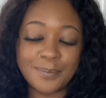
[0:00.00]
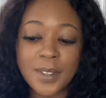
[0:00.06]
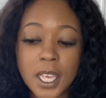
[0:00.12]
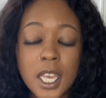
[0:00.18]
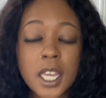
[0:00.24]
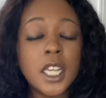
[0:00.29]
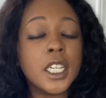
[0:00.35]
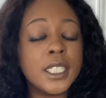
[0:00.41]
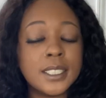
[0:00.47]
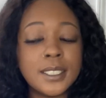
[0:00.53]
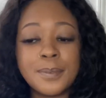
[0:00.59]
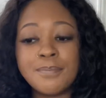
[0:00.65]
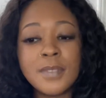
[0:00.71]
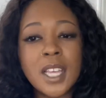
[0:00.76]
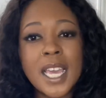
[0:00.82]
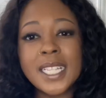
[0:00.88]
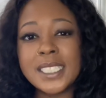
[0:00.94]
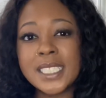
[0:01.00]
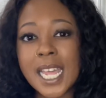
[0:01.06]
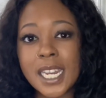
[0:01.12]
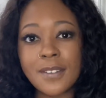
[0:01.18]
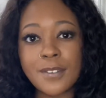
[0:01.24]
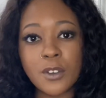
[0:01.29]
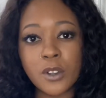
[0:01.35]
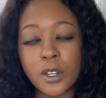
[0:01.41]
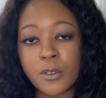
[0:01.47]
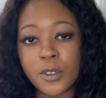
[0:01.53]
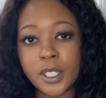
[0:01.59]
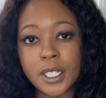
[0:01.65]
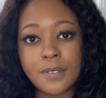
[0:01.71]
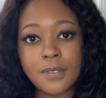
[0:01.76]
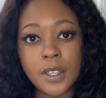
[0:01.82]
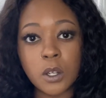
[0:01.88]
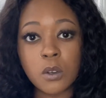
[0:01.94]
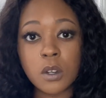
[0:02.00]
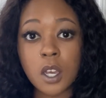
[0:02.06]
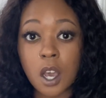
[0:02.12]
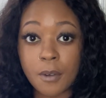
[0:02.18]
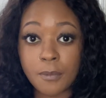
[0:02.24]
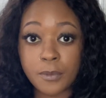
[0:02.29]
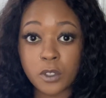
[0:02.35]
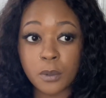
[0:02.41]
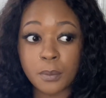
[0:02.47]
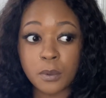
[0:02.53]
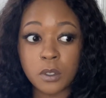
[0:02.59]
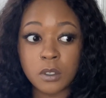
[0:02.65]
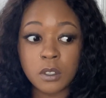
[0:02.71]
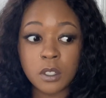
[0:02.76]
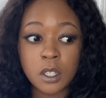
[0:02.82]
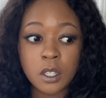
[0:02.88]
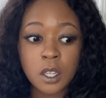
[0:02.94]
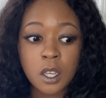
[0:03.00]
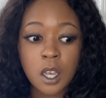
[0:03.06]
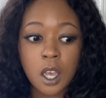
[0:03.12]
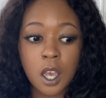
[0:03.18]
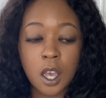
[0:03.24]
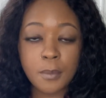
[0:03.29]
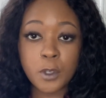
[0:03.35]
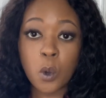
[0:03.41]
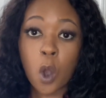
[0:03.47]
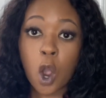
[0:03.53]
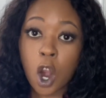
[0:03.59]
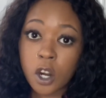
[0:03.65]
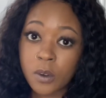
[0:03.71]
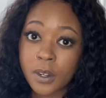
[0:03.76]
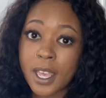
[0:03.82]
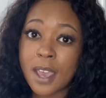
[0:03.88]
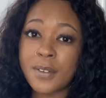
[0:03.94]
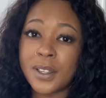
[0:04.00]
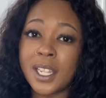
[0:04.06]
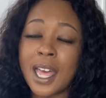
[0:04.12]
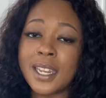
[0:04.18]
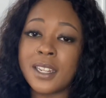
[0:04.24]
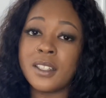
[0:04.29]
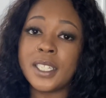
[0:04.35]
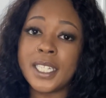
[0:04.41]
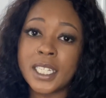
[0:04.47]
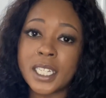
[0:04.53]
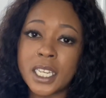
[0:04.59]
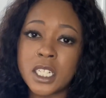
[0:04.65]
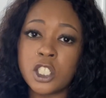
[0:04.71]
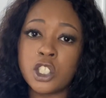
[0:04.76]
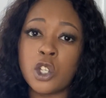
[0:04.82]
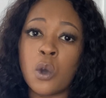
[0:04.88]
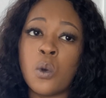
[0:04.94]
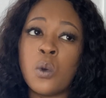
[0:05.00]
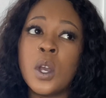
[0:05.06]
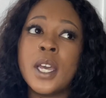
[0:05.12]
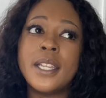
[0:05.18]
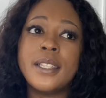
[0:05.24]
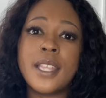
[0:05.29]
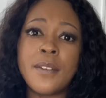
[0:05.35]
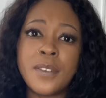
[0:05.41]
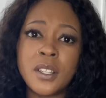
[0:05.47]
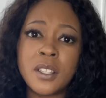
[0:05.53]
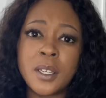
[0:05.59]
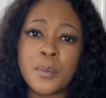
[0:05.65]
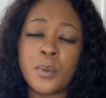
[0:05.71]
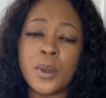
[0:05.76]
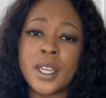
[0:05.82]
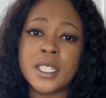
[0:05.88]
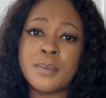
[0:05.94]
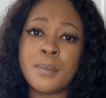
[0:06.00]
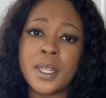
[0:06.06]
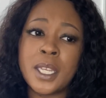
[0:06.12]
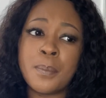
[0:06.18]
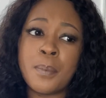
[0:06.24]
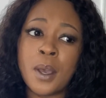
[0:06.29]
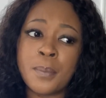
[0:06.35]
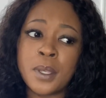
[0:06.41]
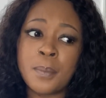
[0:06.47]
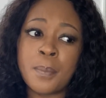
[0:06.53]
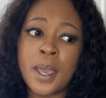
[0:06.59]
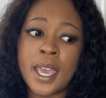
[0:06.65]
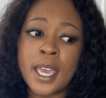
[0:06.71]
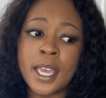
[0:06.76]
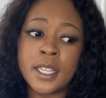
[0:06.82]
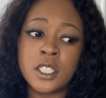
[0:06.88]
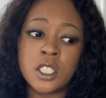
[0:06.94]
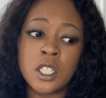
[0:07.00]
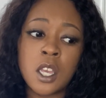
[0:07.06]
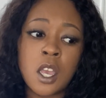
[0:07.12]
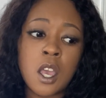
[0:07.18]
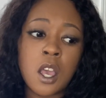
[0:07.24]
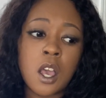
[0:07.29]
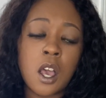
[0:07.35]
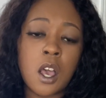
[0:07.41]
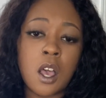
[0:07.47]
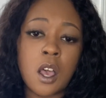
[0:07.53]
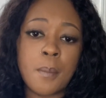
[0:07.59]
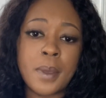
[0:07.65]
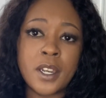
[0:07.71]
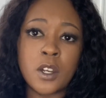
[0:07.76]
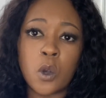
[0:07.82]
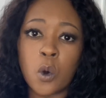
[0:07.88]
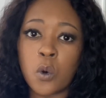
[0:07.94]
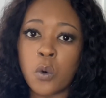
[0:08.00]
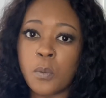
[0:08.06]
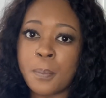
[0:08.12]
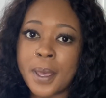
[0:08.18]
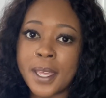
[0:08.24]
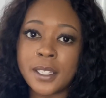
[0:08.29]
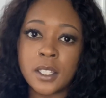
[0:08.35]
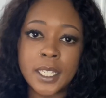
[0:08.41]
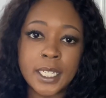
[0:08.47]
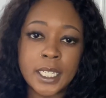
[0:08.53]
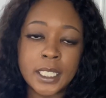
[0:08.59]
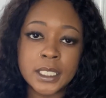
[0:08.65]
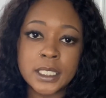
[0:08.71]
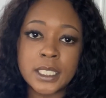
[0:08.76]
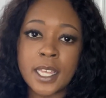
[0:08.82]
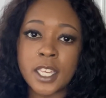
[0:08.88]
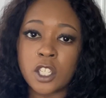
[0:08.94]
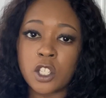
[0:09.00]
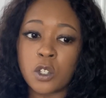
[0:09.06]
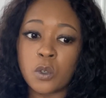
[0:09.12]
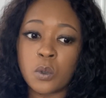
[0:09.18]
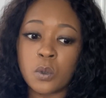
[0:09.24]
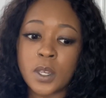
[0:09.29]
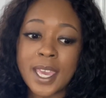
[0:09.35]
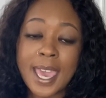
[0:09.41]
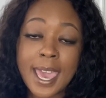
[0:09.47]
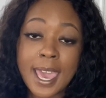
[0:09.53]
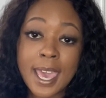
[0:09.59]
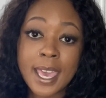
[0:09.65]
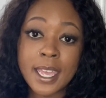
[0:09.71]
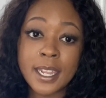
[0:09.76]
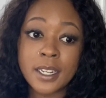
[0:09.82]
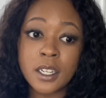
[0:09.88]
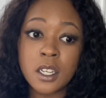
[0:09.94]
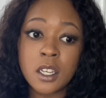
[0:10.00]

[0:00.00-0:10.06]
because it's not even going to really feel comfortable. You are going to have a lot of leakage, so definitely bring as many puppy pads and old bed linens that you can.